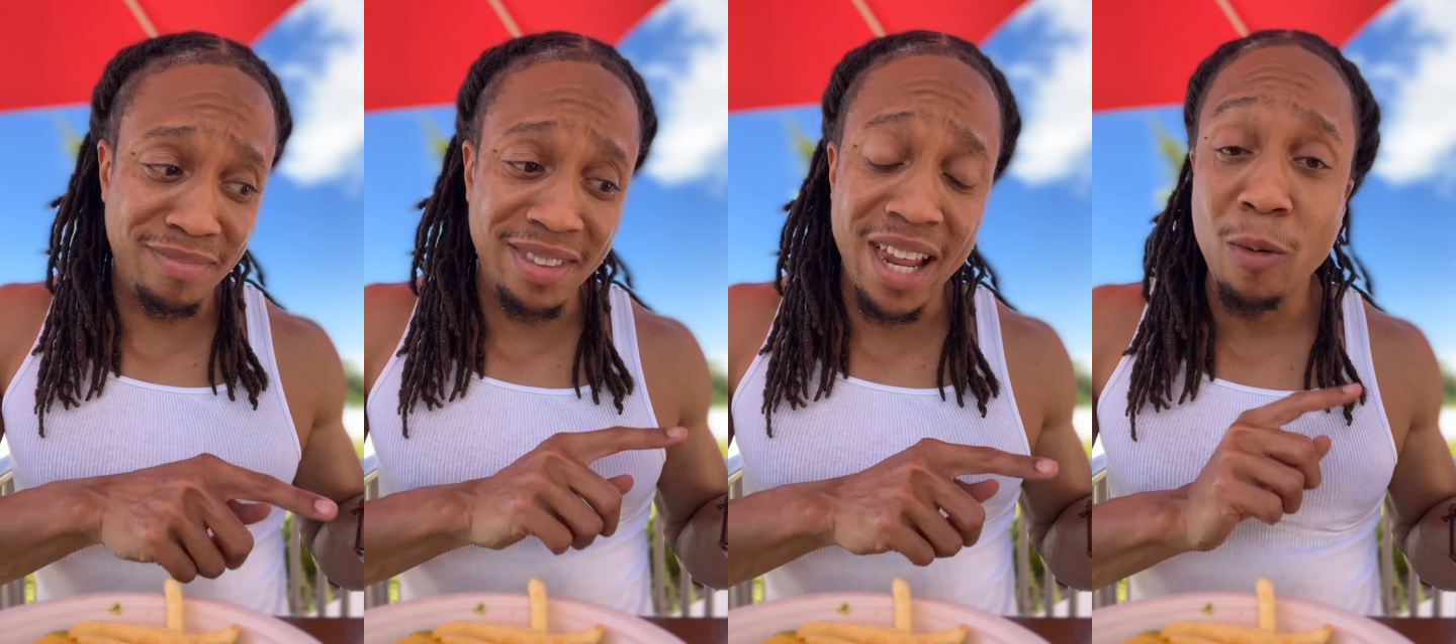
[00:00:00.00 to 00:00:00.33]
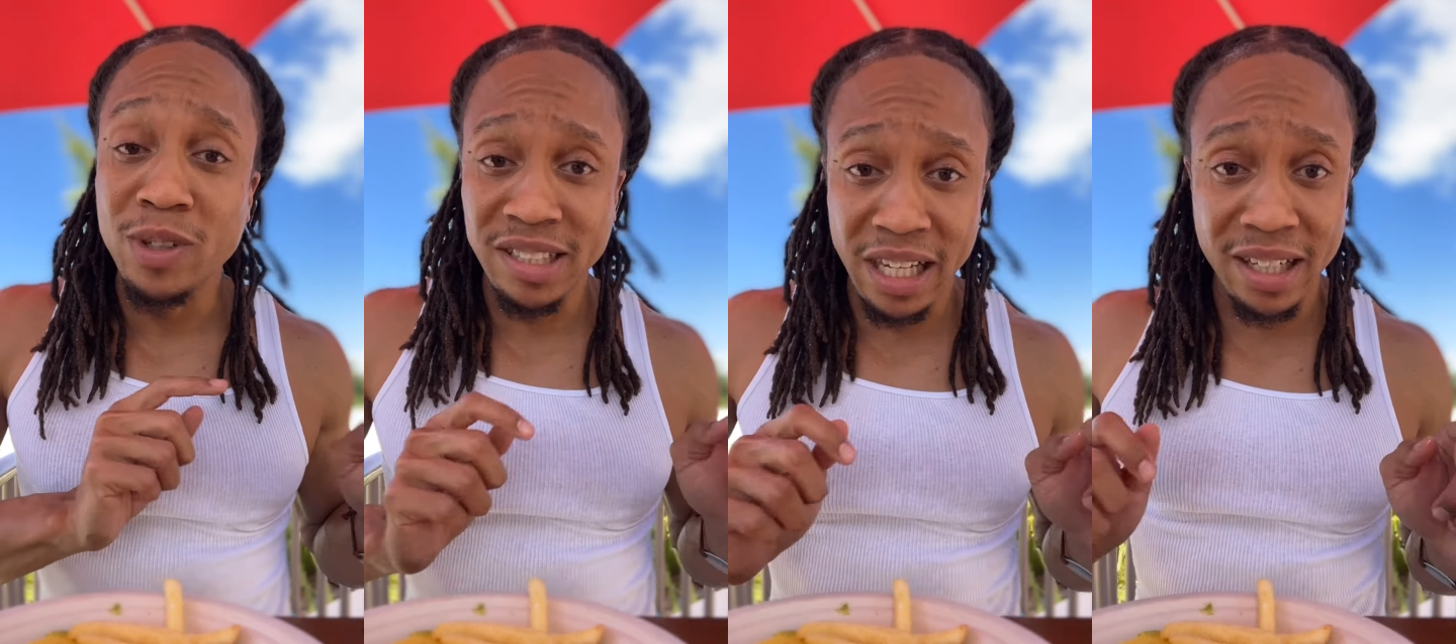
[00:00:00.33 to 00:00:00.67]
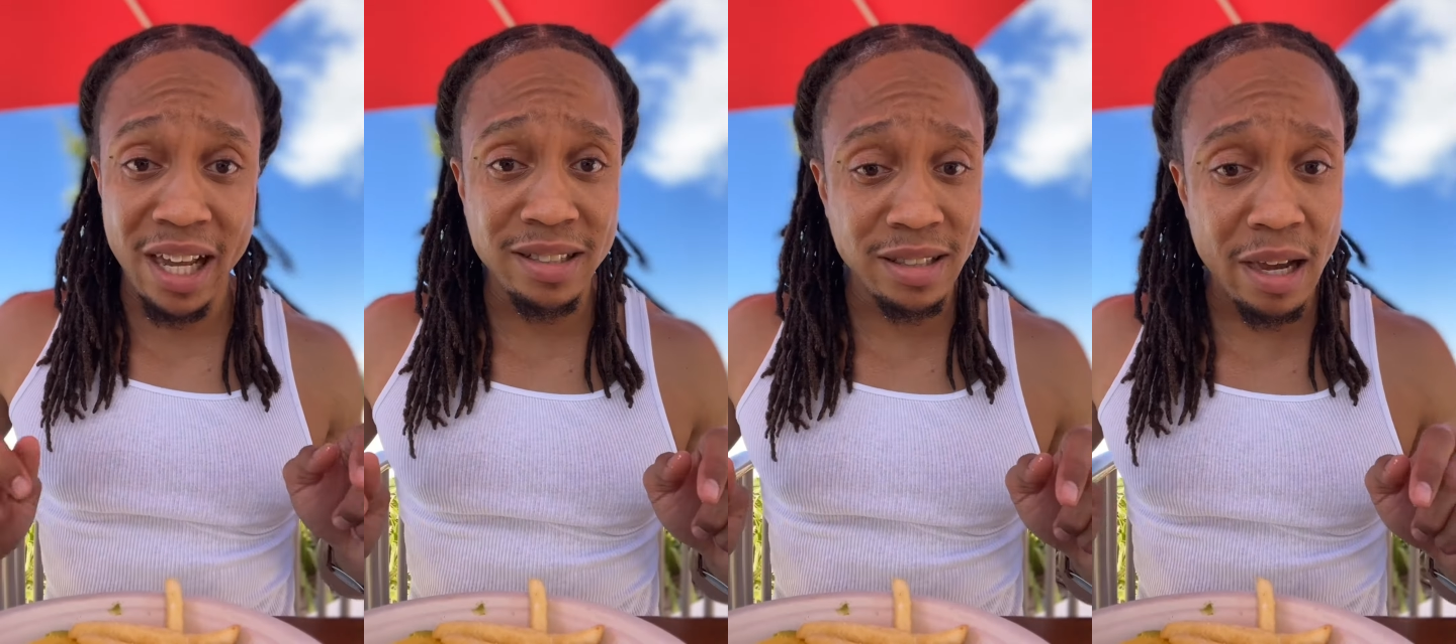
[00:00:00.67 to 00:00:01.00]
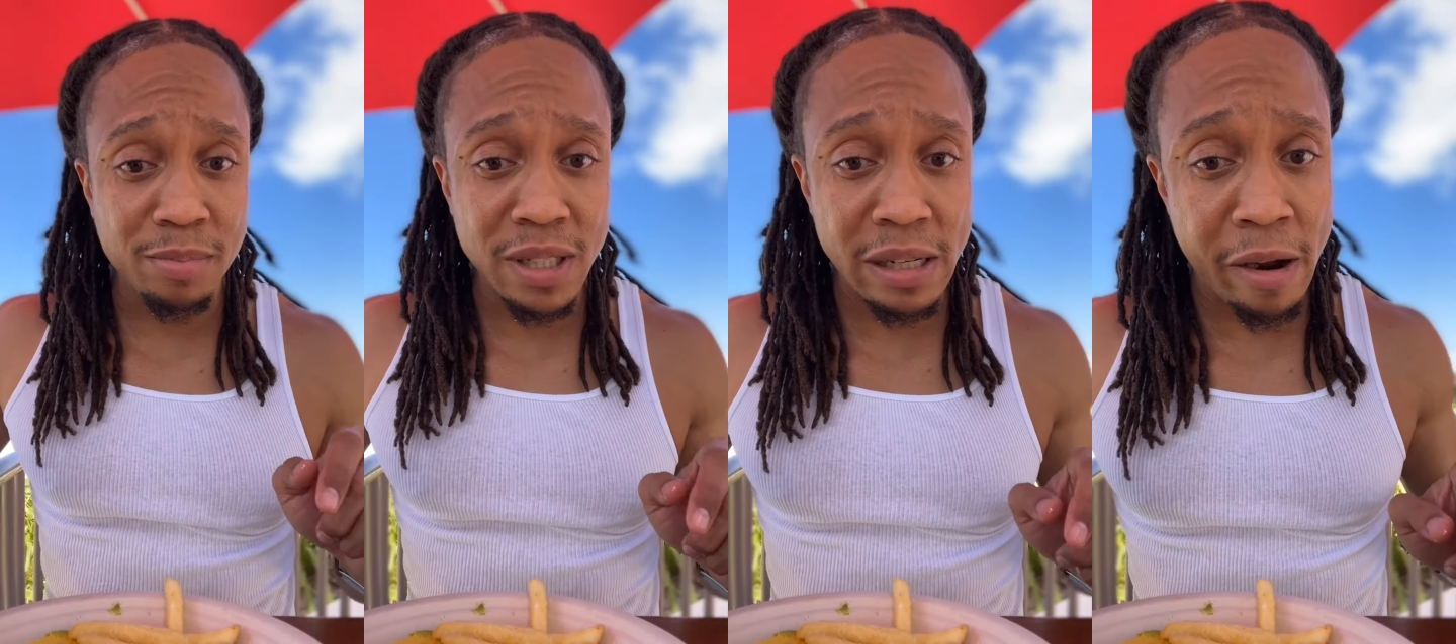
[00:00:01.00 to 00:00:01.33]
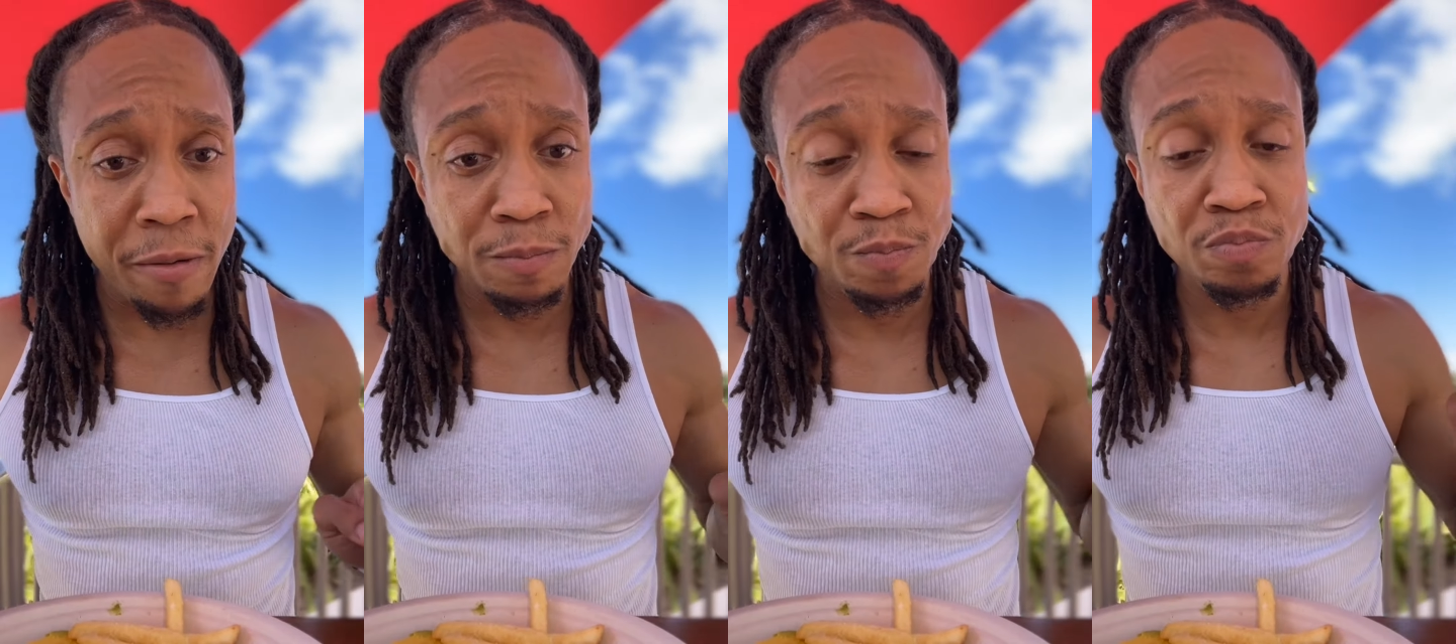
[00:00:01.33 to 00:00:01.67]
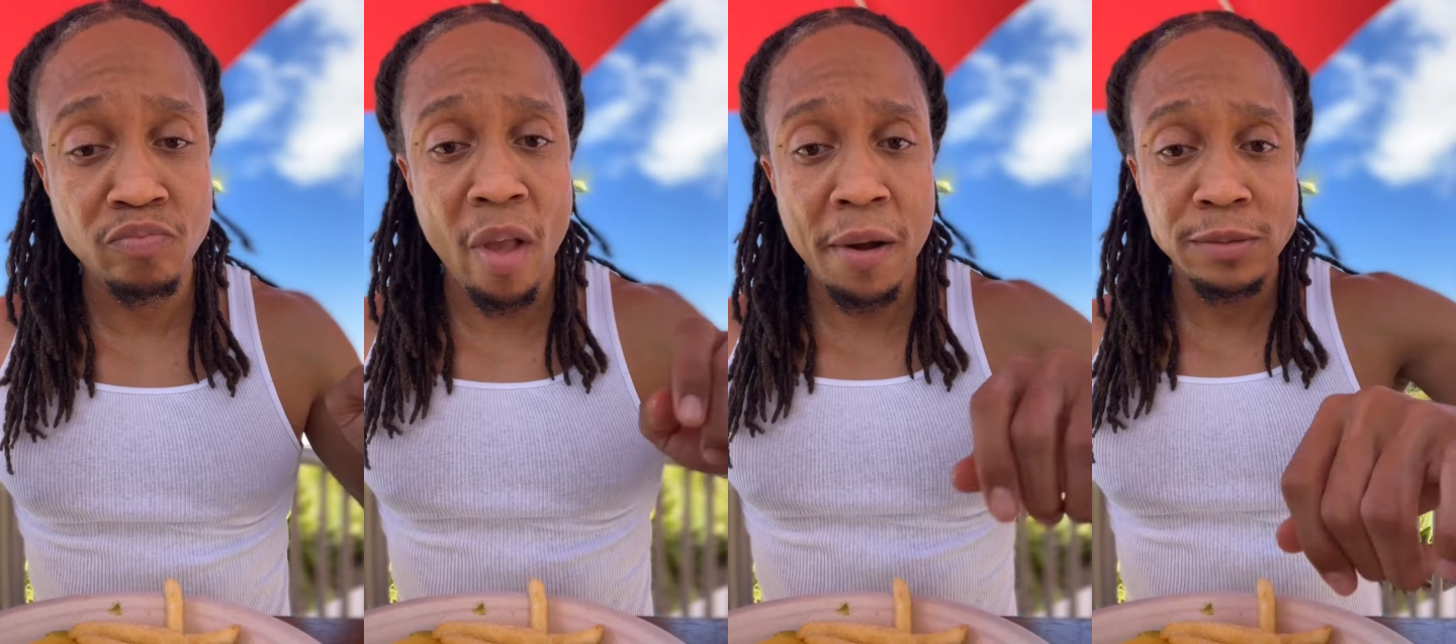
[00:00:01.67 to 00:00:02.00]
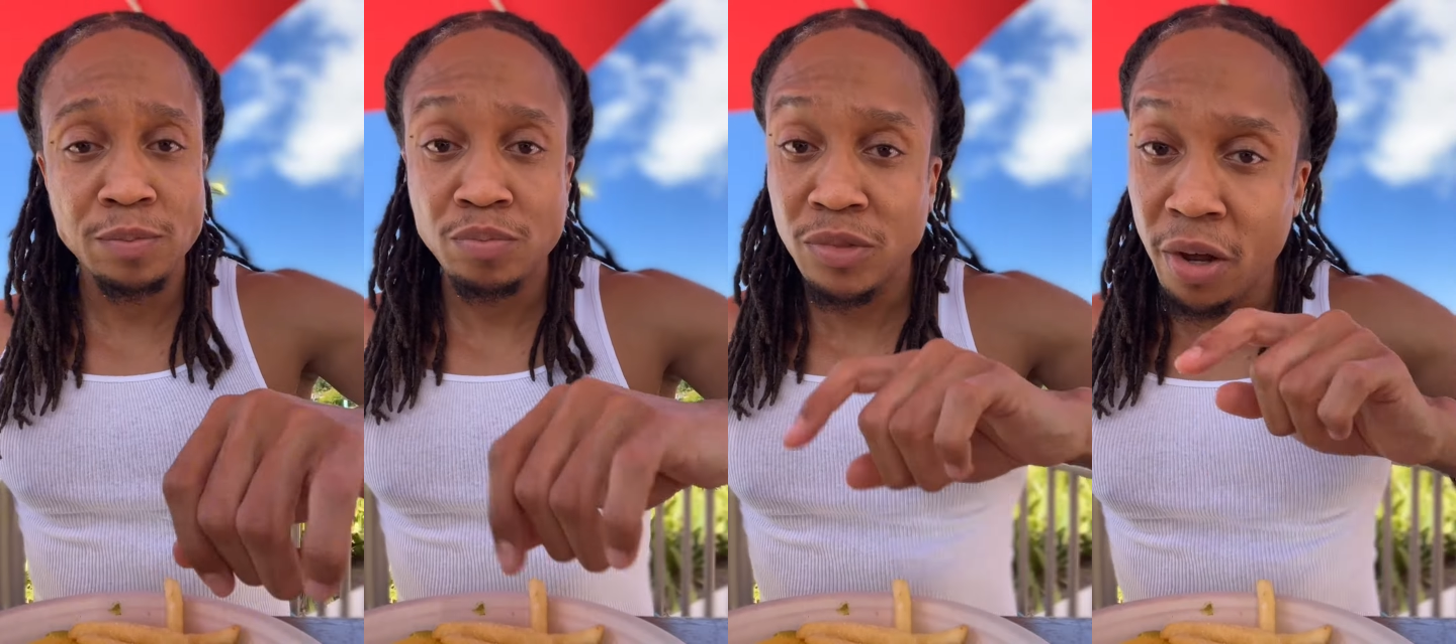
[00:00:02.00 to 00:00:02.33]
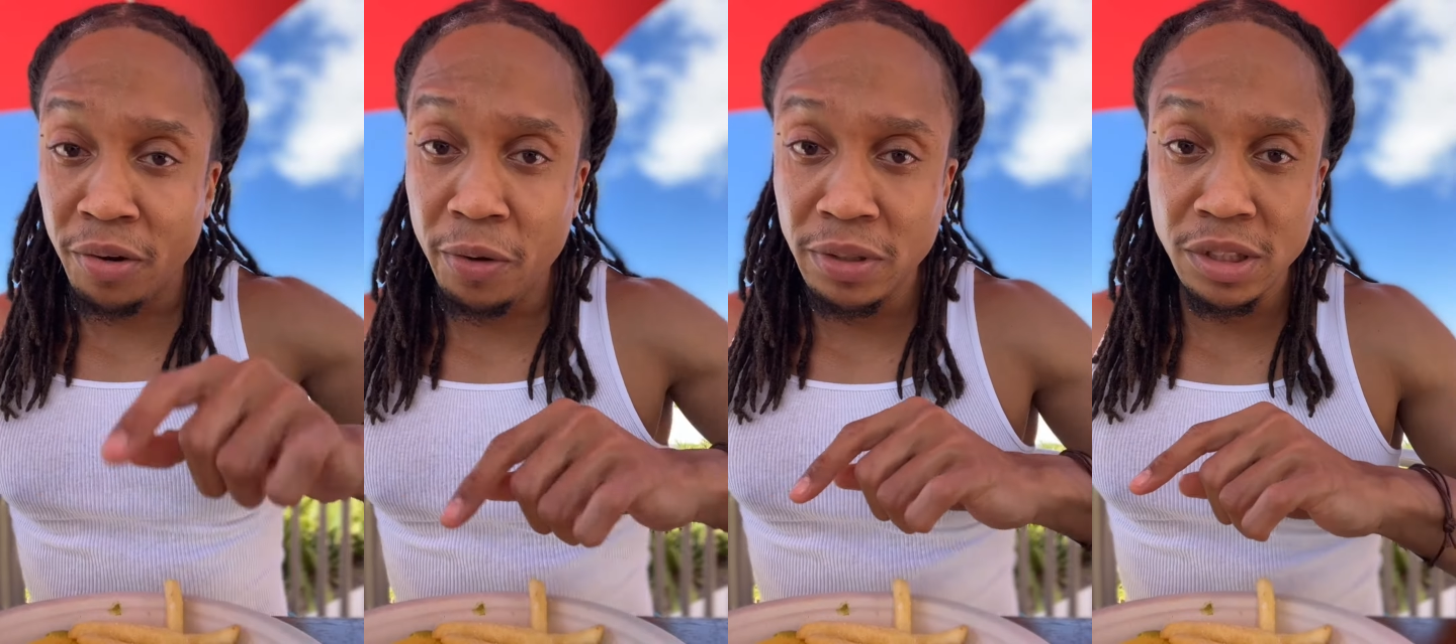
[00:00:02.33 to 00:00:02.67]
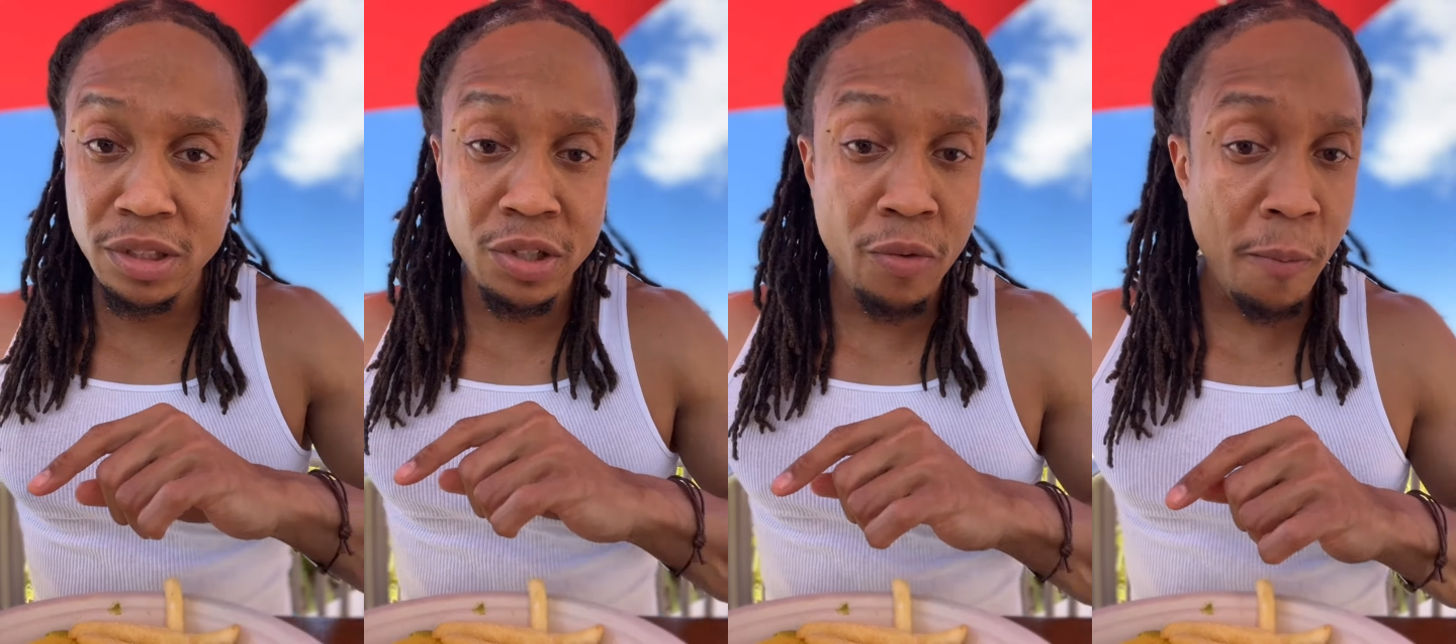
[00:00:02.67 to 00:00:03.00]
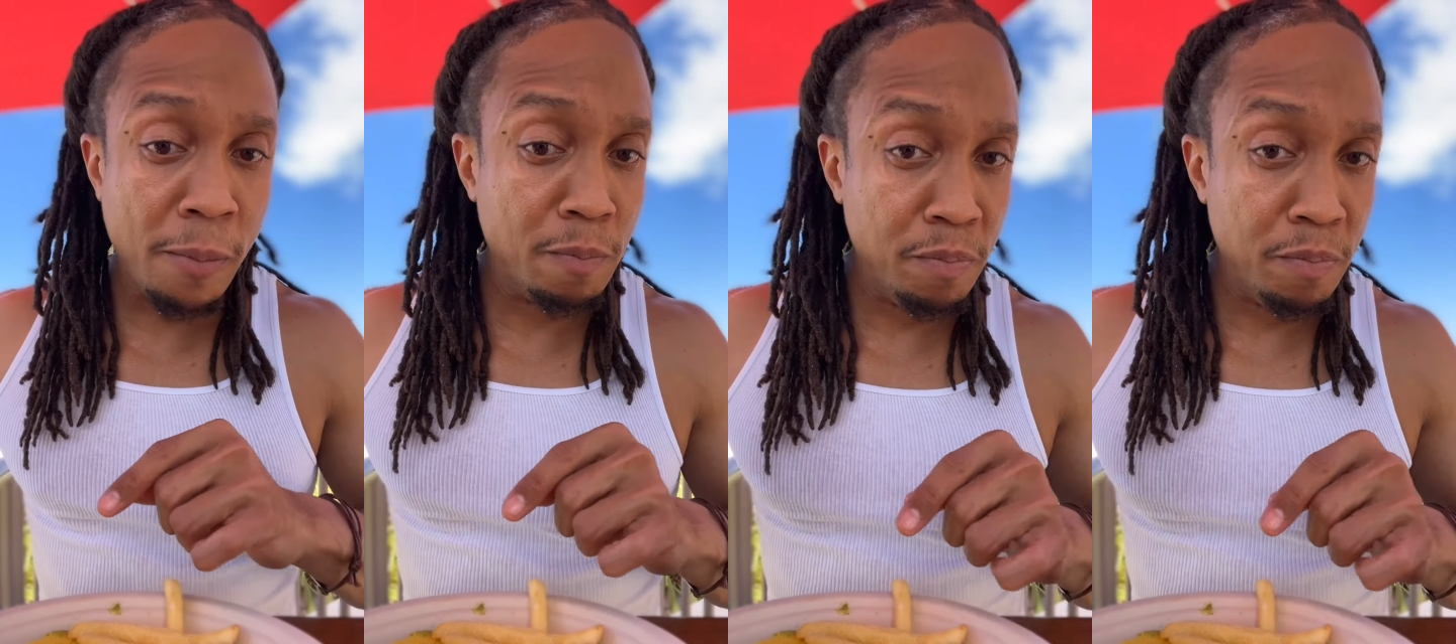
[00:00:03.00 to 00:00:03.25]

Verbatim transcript: That would take that top tier. Y'all know what to do.